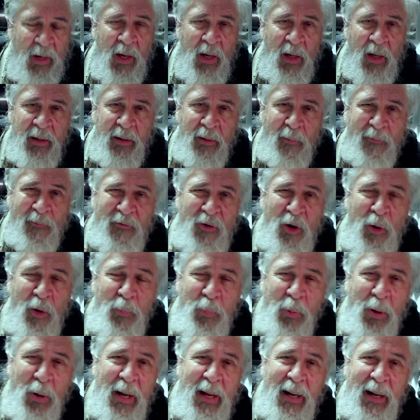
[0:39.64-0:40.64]
The
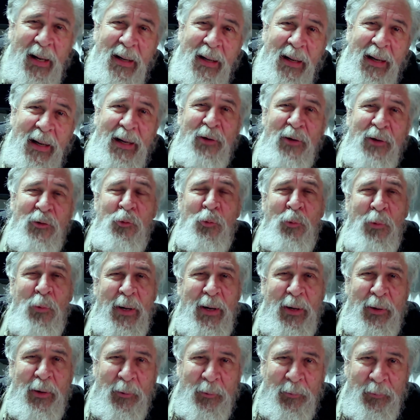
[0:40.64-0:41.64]
footprint is
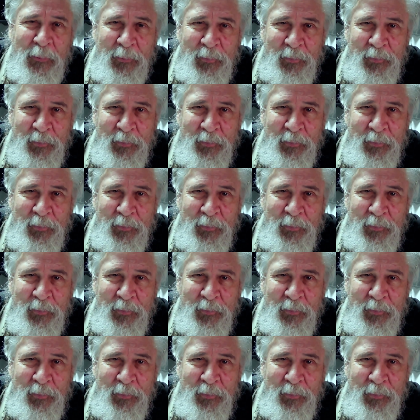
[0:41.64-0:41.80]
real.